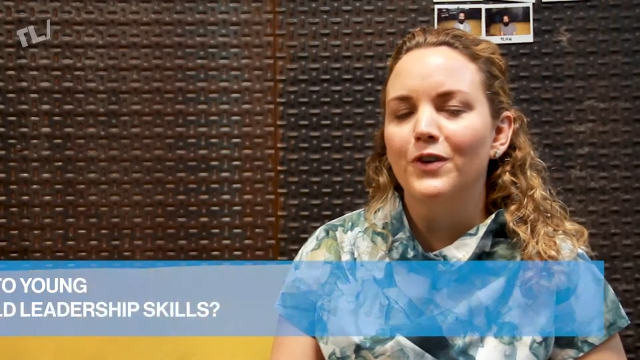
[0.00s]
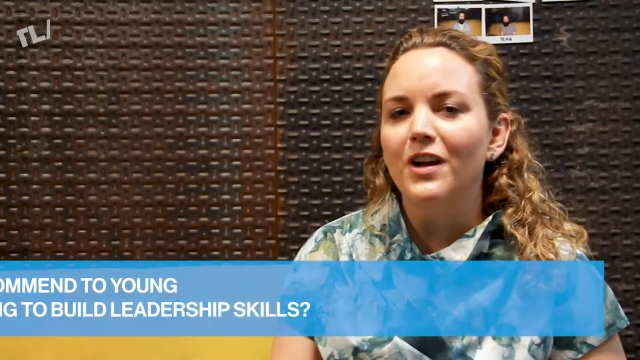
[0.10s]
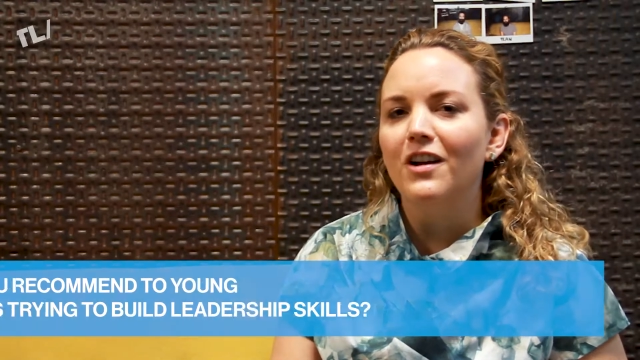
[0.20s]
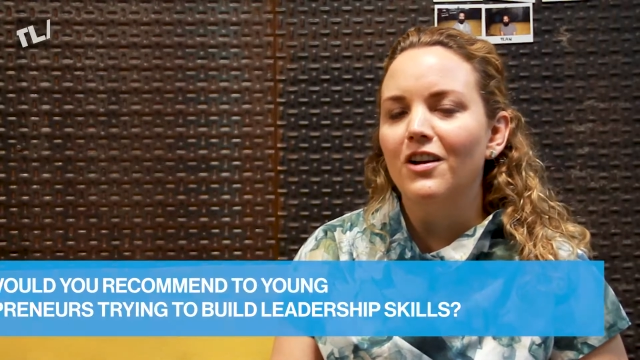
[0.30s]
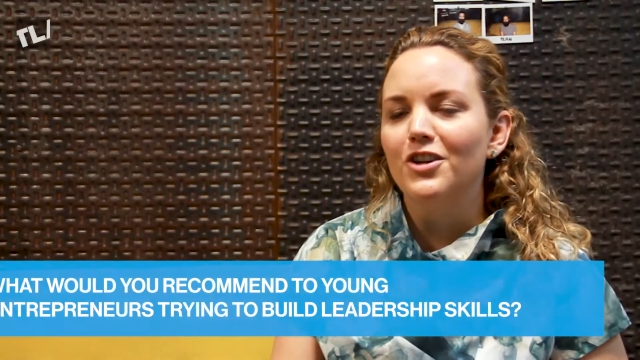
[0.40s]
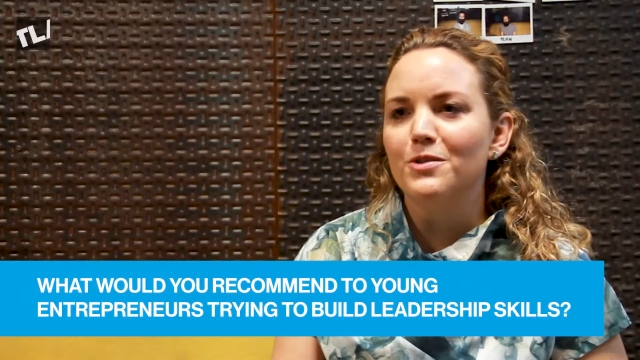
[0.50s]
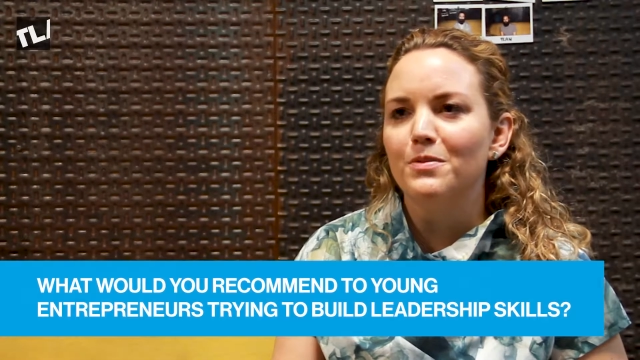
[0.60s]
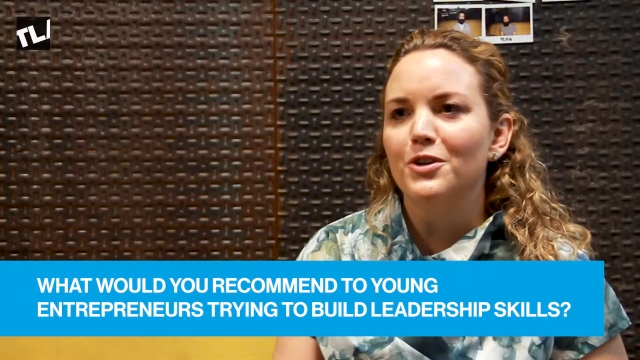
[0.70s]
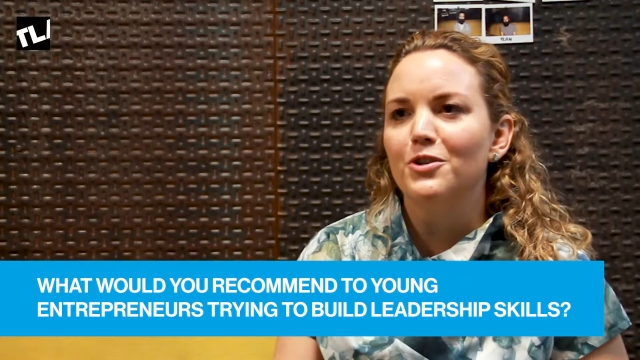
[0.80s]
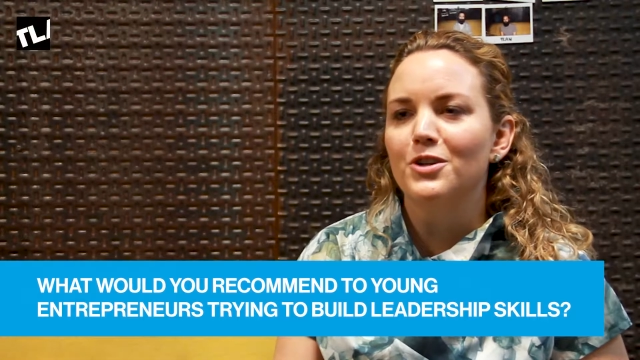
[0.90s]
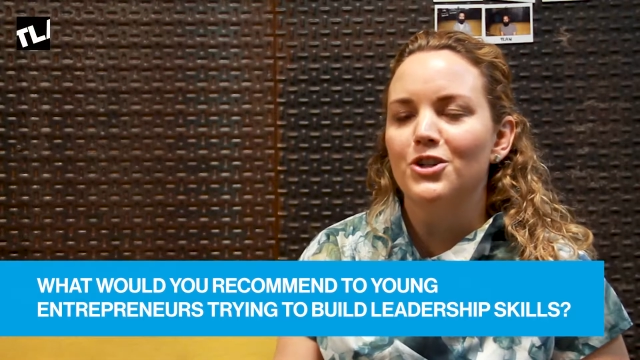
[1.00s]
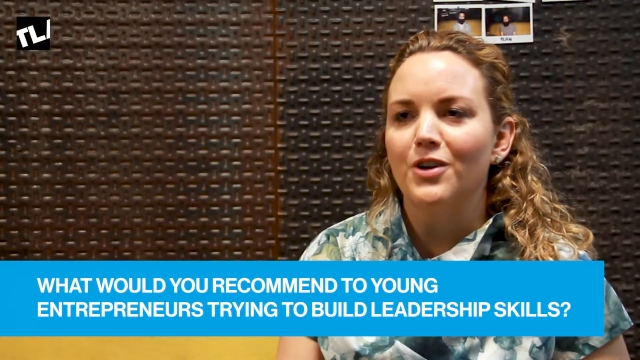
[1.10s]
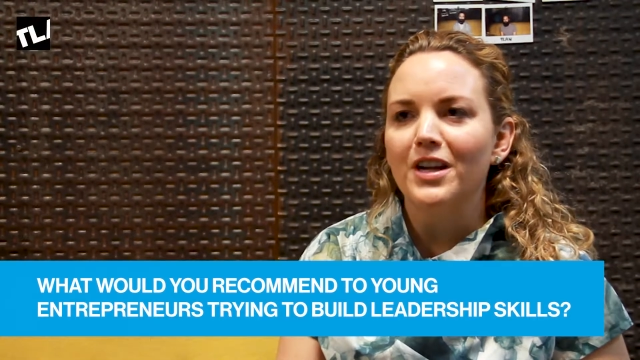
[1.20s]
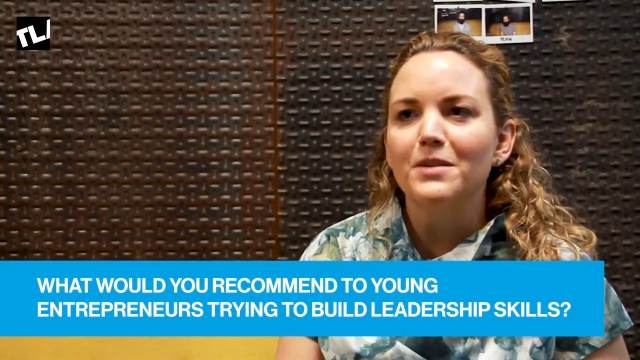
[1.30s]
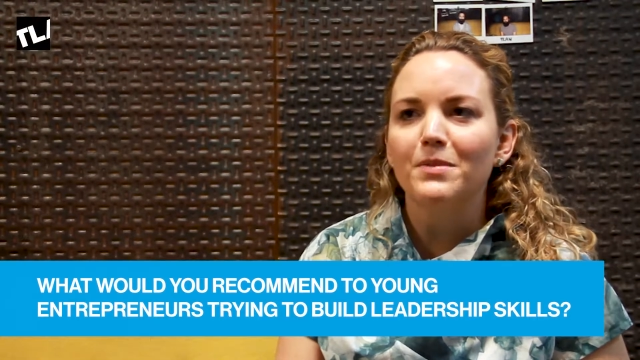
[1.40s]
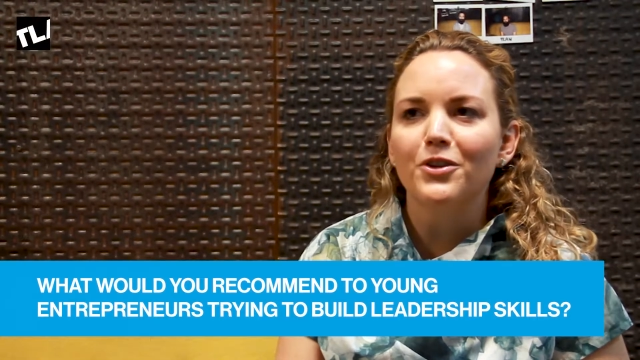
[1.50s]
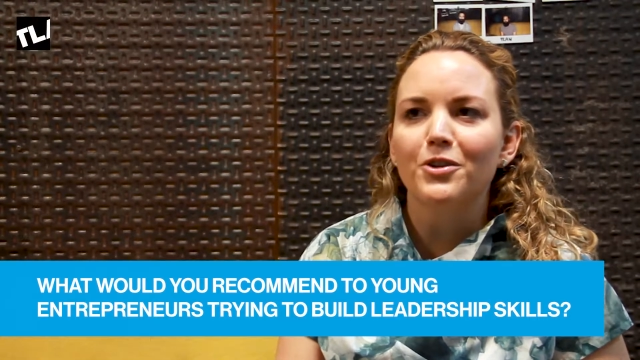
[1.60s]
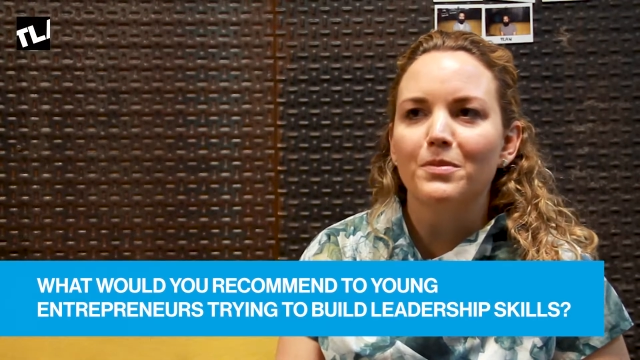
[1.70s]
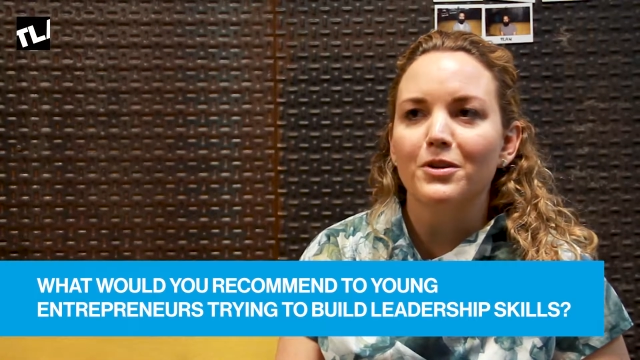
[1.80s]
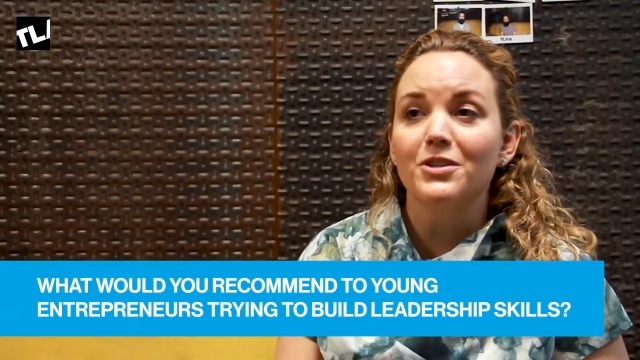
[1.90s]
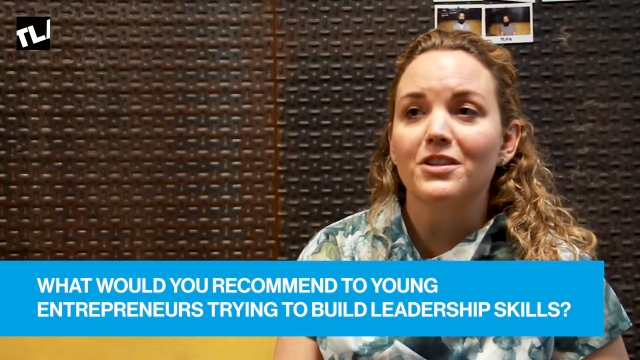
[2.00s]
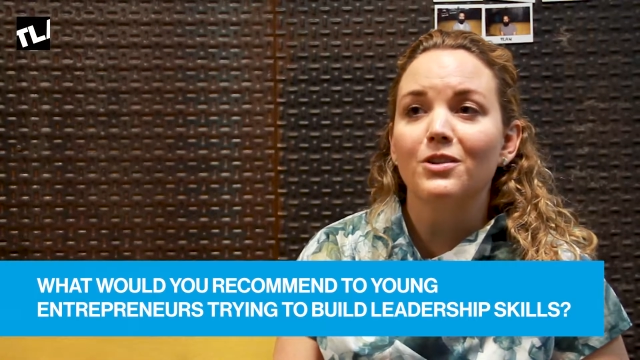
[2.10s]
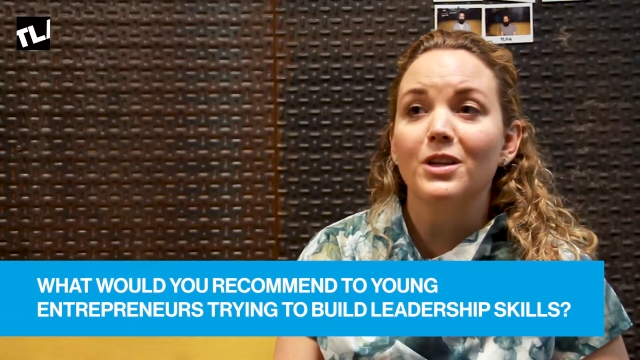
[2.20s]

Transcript: for young entrepreneurs trying to build their personal